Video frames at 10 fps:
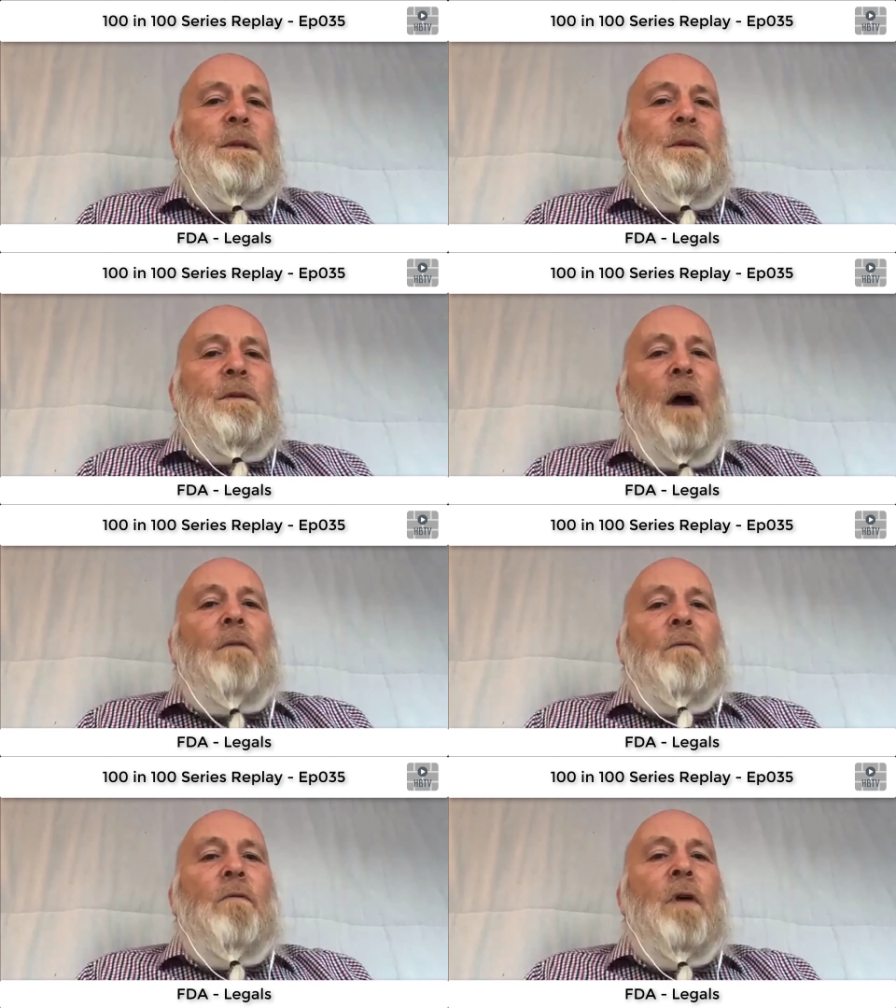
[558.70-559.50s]
So you
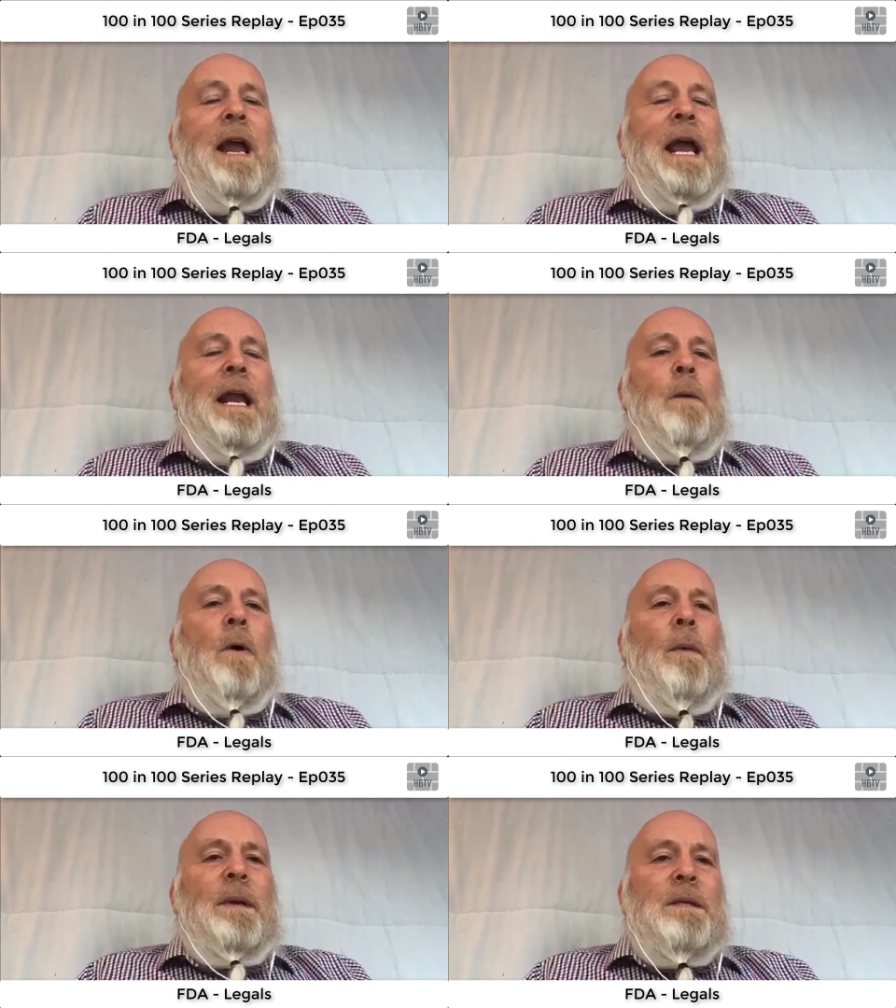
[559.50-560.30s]
don't really
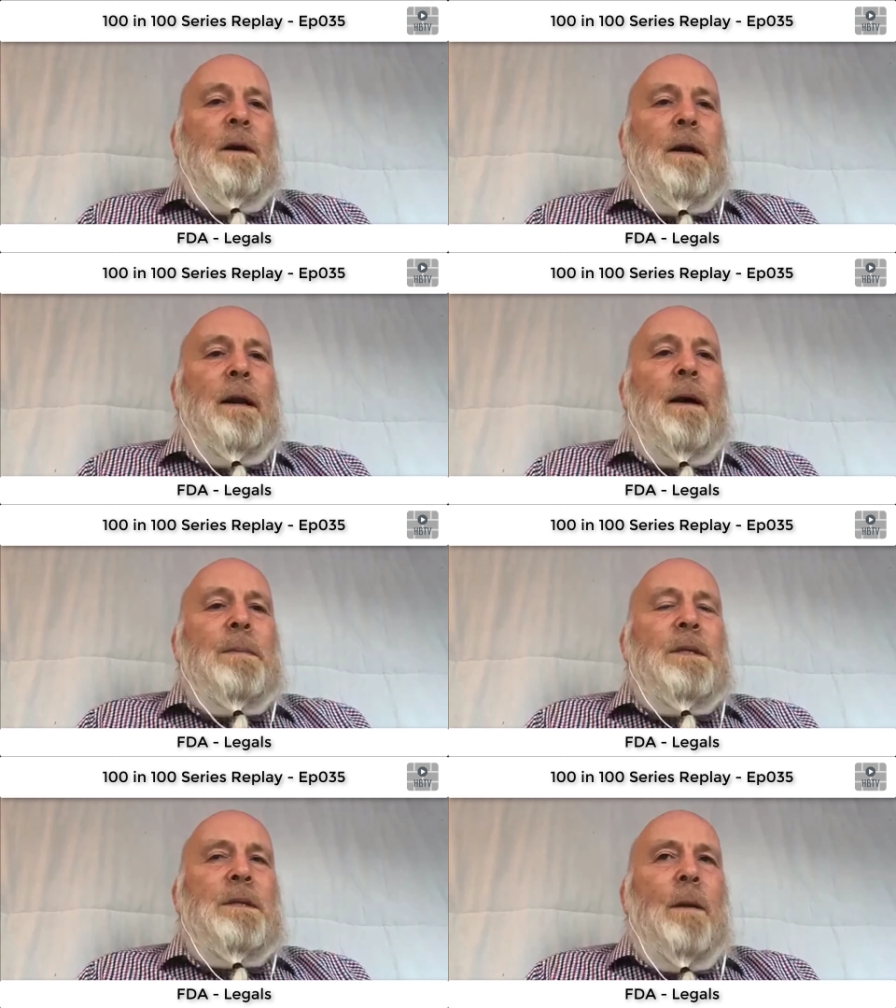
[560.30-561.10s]
want to be signing
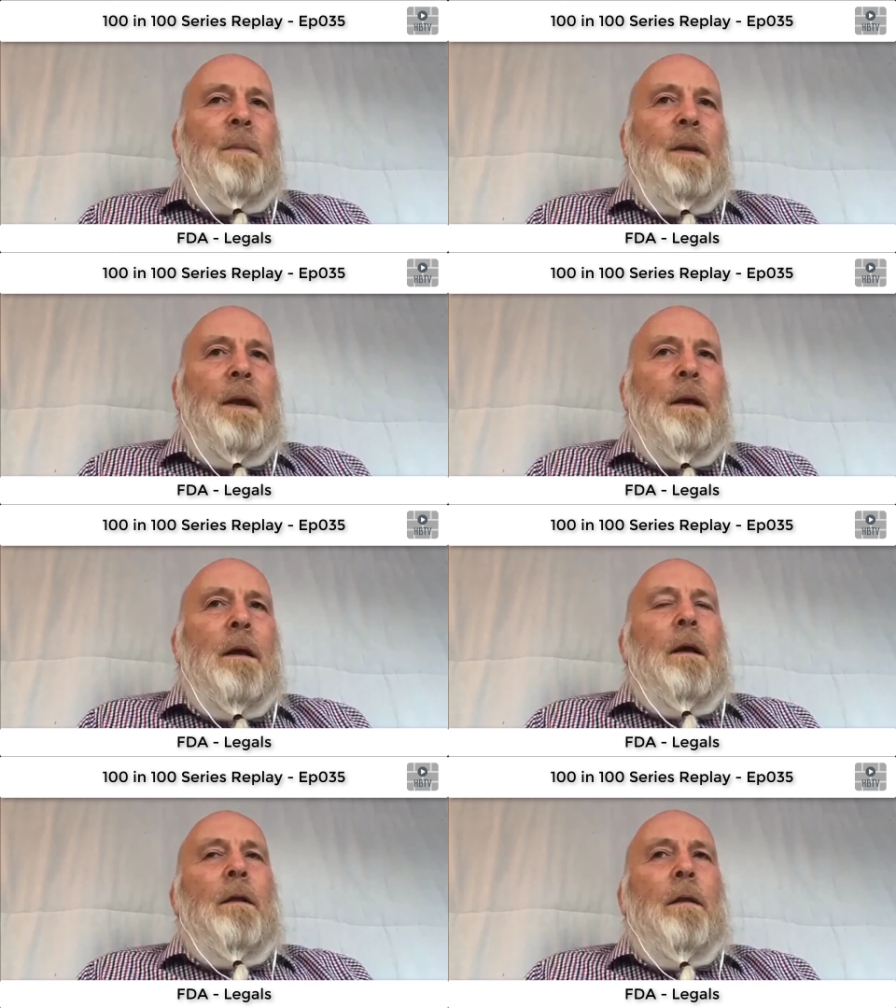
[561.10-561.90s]
up to something
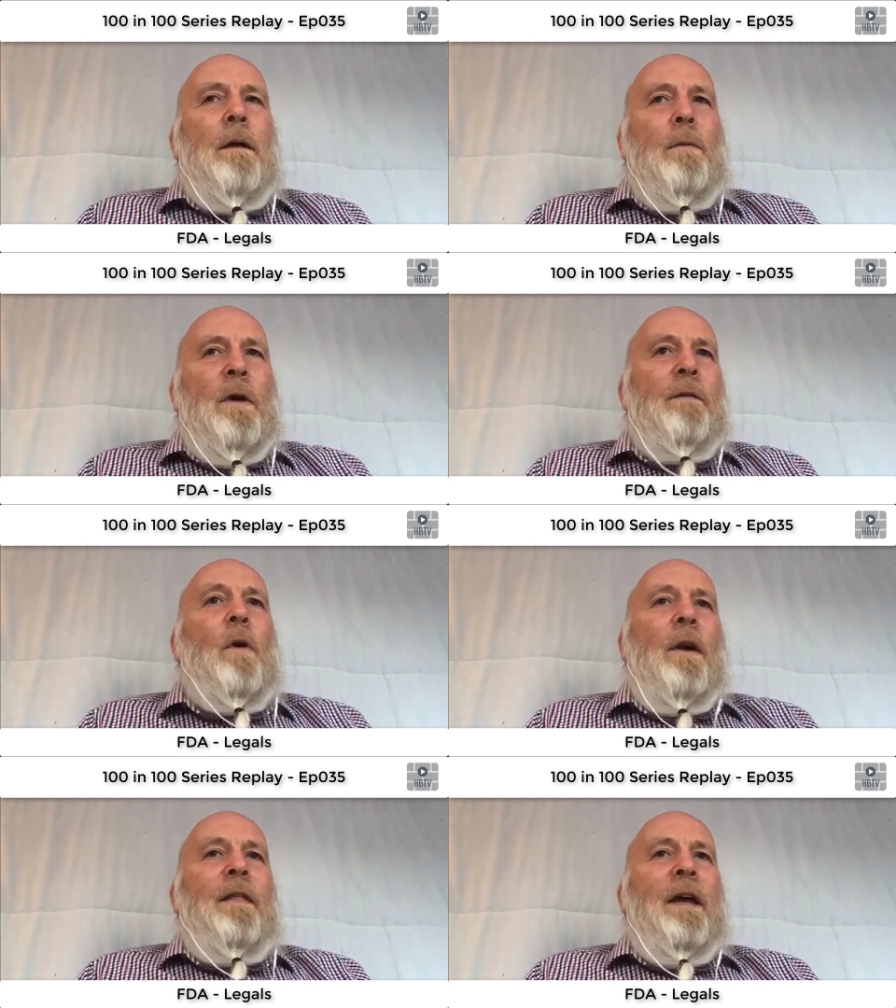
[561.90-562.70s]
that we've
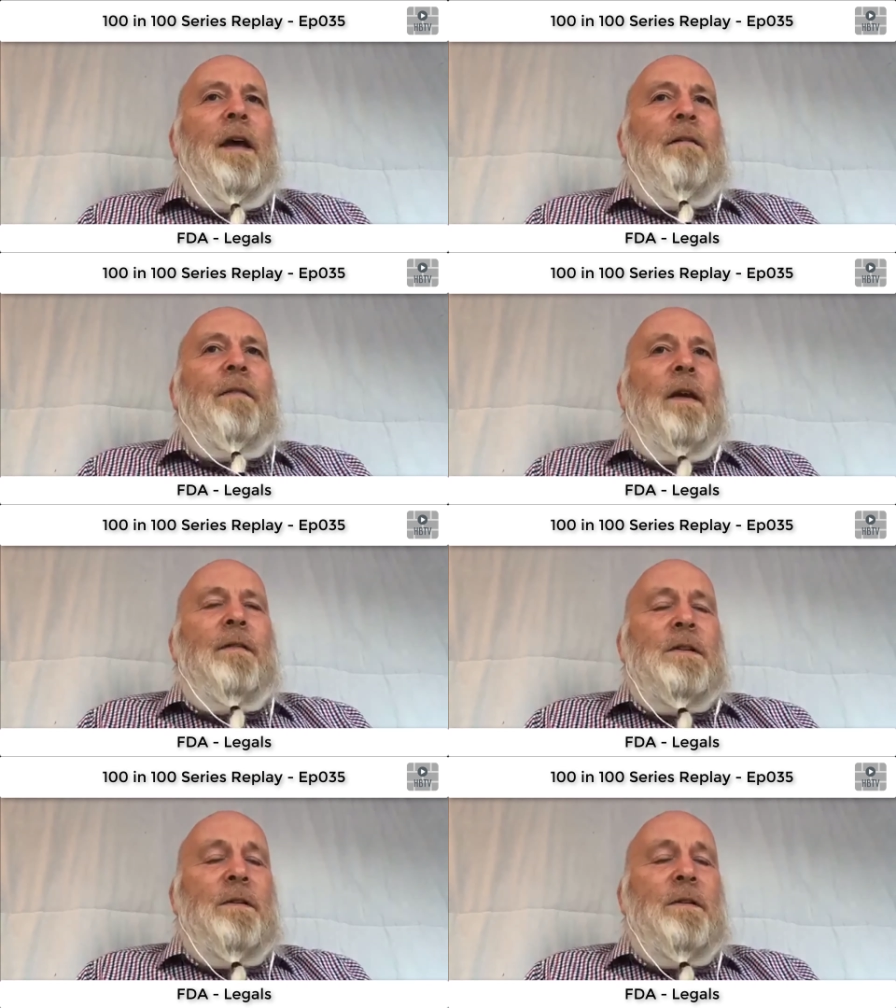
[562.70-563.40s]
got it there in front of us.